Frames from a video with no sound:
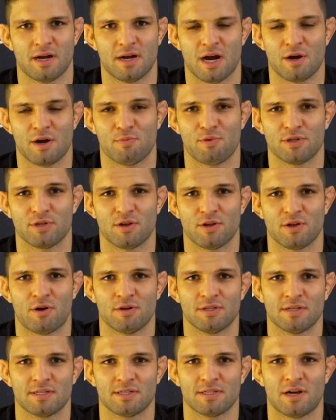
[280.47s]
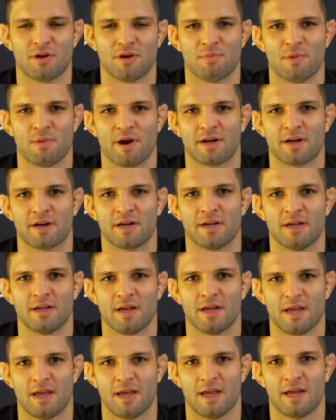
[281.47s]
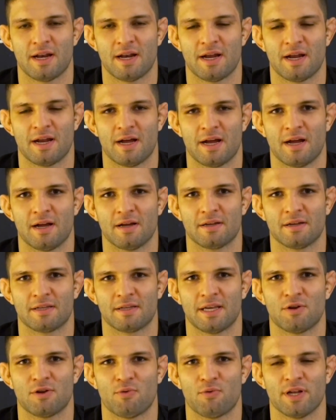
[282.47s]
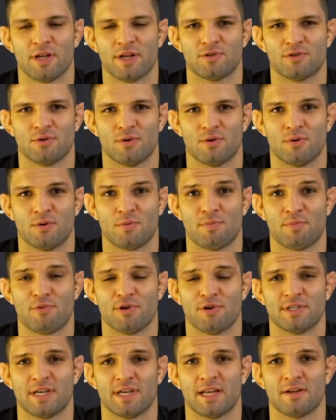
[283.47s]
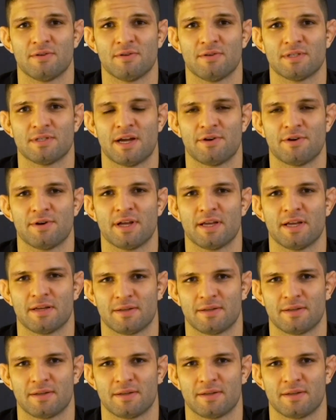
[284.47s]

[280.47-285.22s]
I represent all the South America and uh, I can't wait to represent on Saturday.